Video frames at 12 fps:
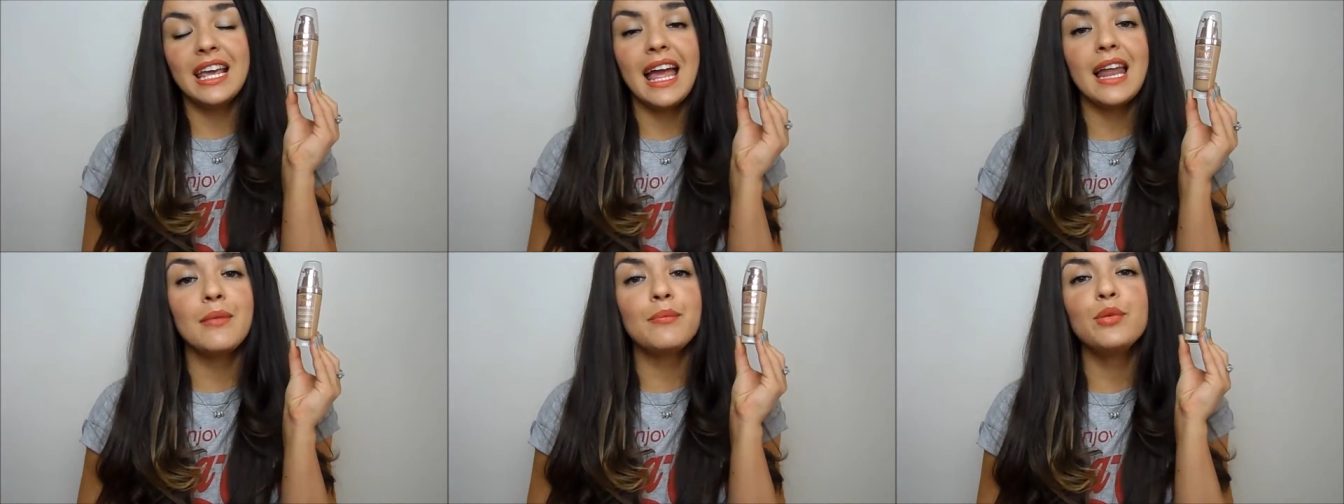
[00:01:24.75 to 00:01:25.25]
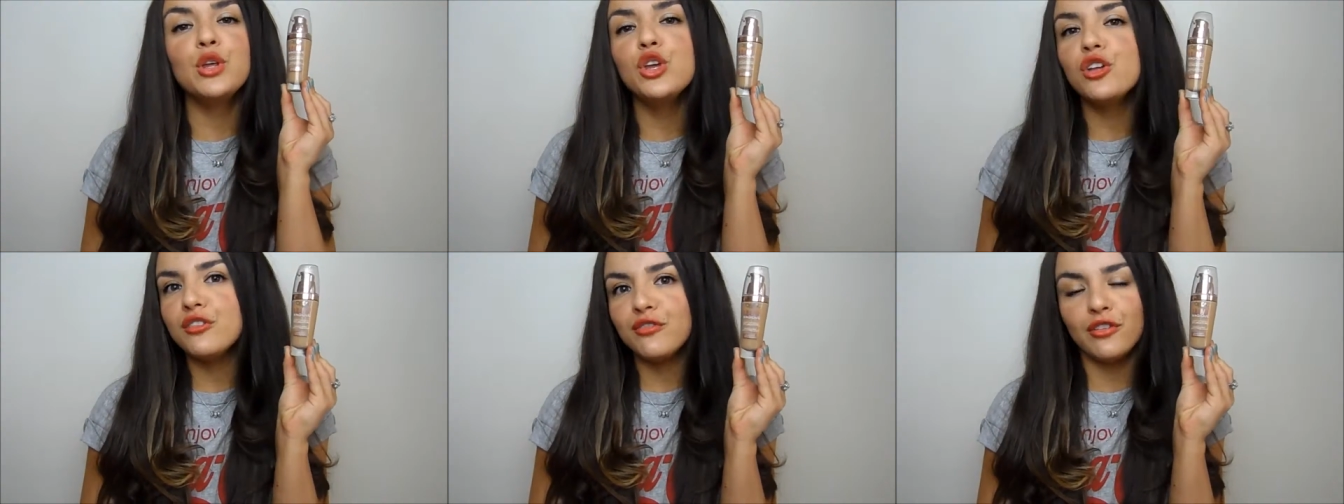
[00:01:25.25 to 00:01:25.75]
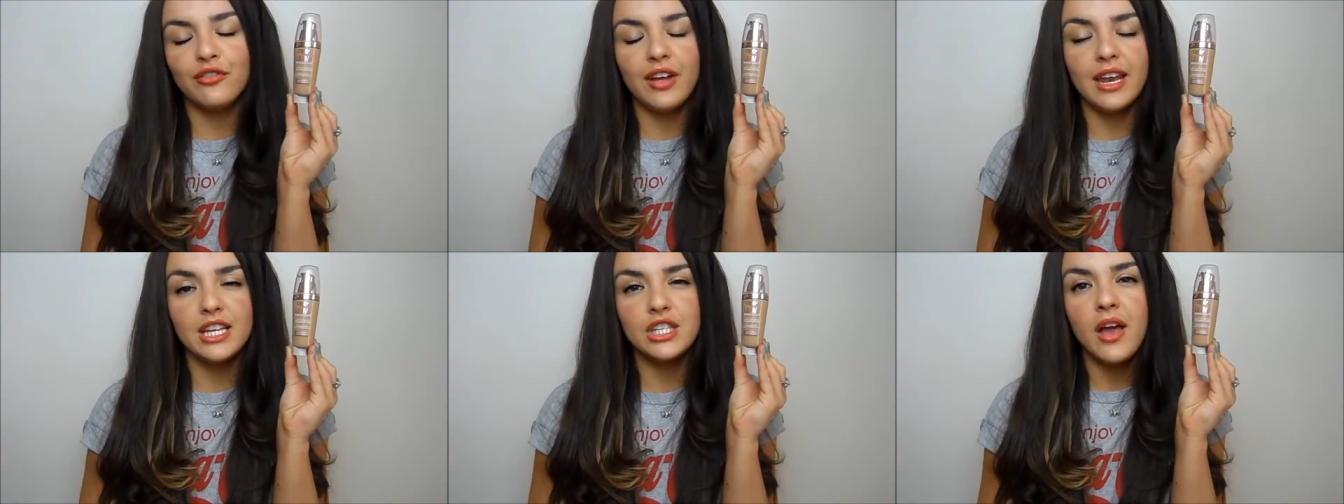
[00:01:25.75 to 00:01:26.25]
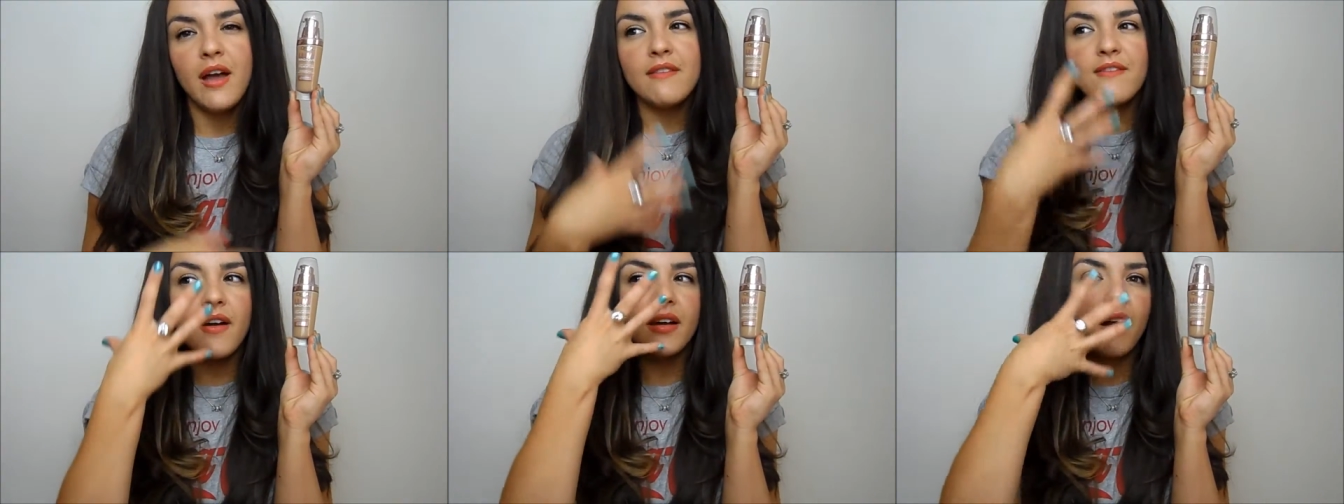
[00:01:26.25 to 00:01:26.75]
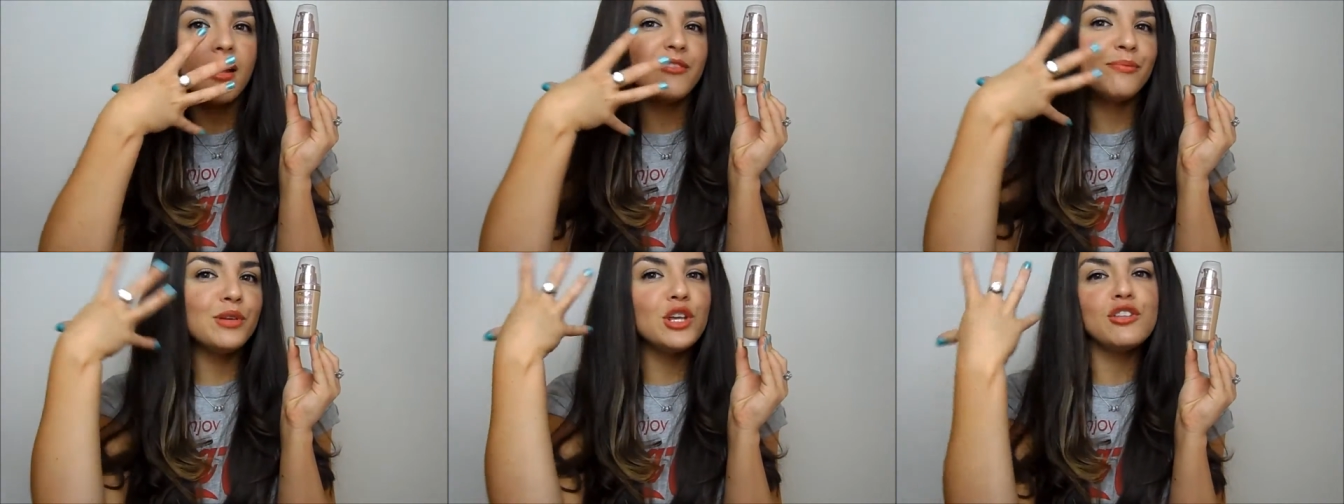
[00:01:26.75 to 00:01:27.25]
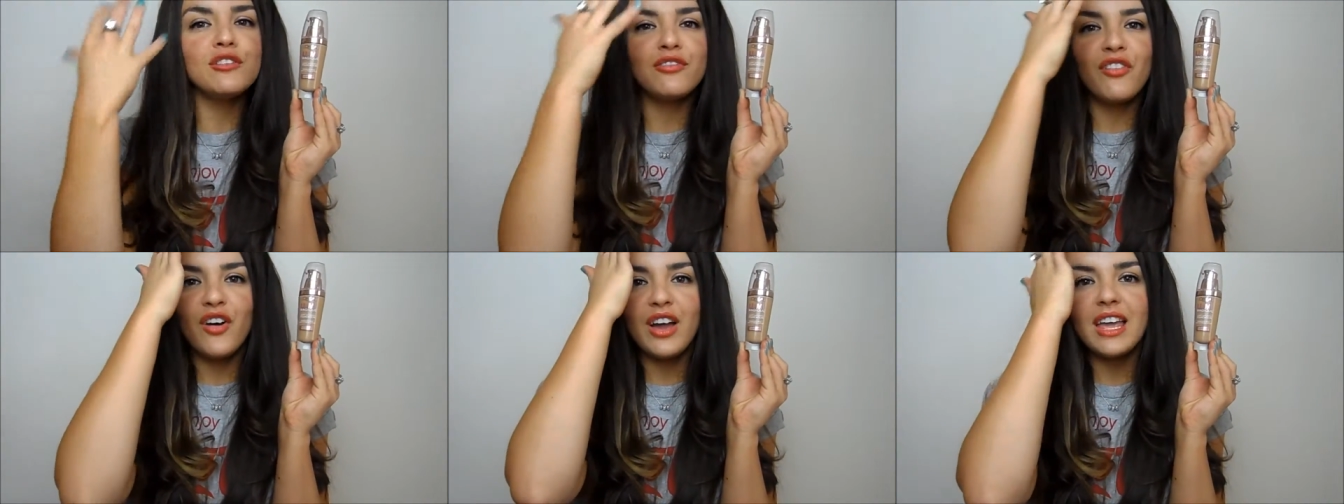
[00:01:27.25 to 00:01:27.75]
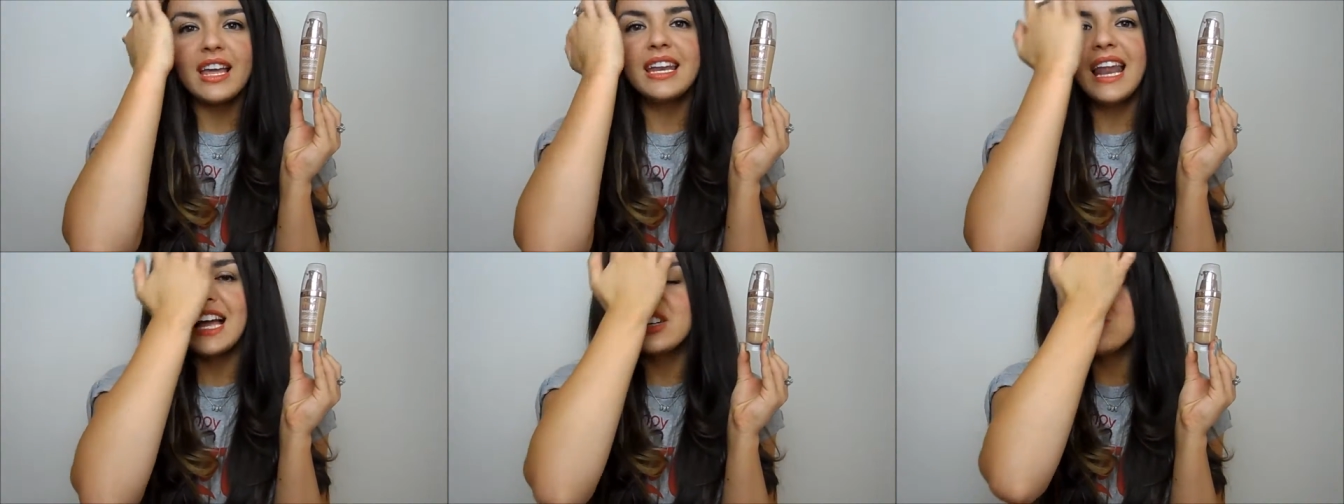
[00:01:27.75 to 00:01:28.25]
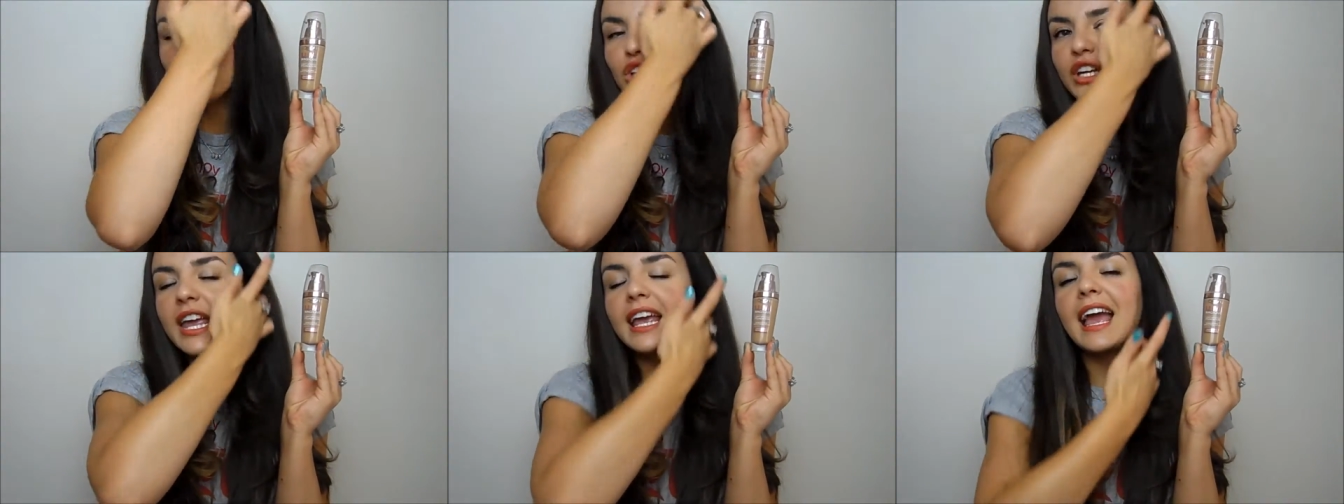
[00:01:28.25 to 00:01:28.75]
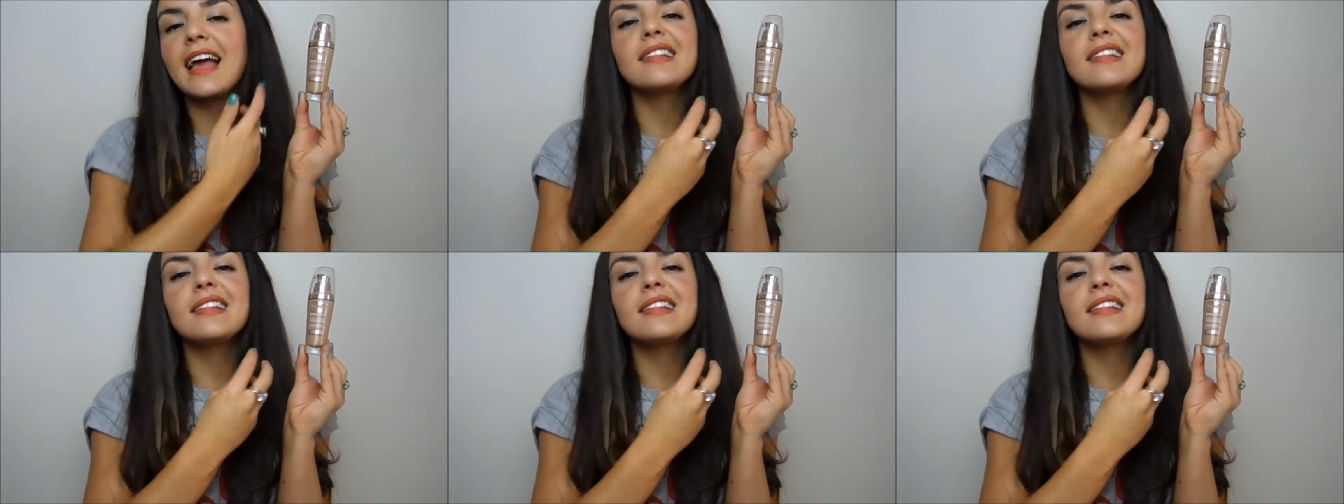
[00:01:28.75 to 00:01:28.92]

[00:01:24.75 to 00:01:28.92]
Again, beautiful finish, very kind of beautifying and natural looking.